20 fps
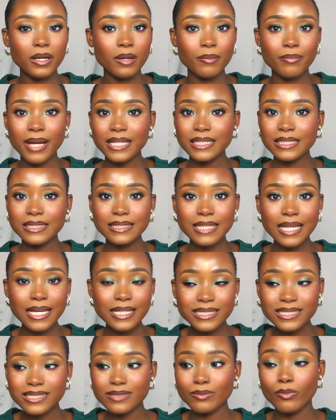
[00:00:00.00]
By the
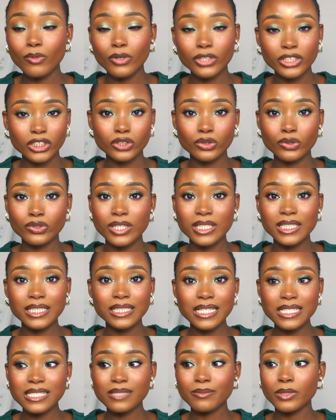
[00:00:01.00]
next morning, she already
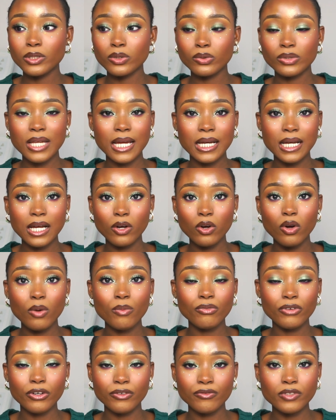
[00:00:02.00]
lets me know that I can come
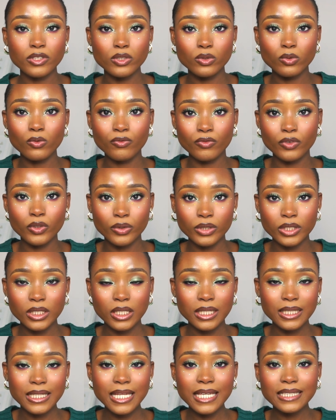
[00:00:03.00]
for a physical viewing.
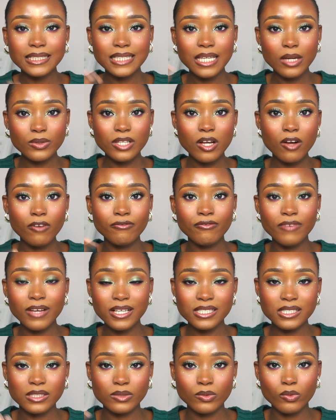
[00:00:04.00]
Like, that was how
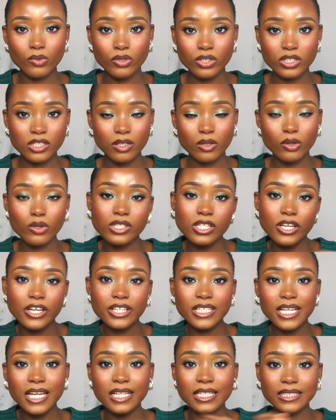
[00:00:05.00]
fast it was. Because I
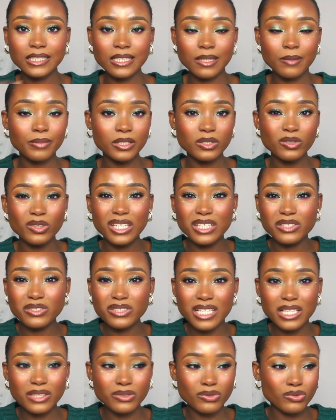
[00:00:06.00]
already had a template. All I
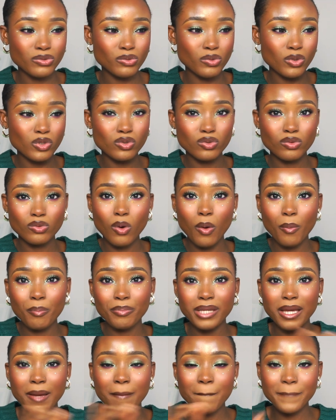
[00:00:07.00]
just had to do was
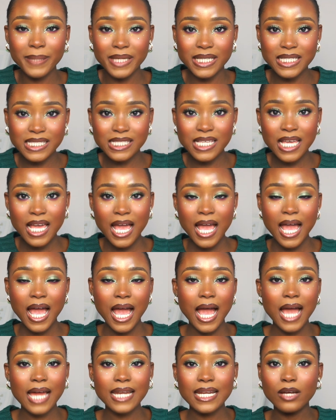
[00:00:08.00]
copy and paste.
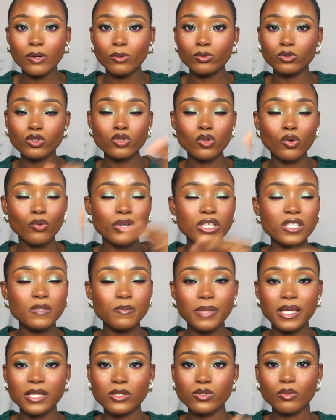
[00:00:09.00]
And I would just always
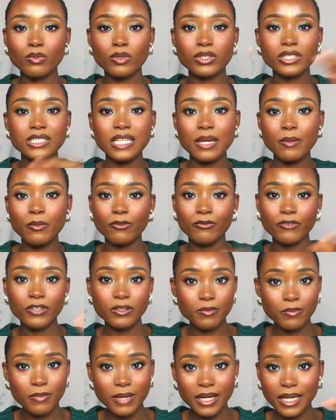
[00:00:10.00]
spend so much time on
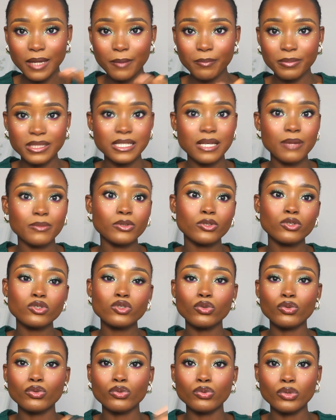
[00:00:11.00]
Facebook Marketplace. I'm
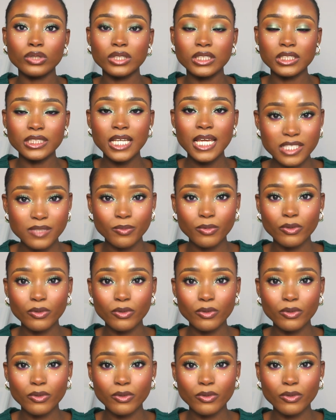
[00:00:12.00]
just scrolling it.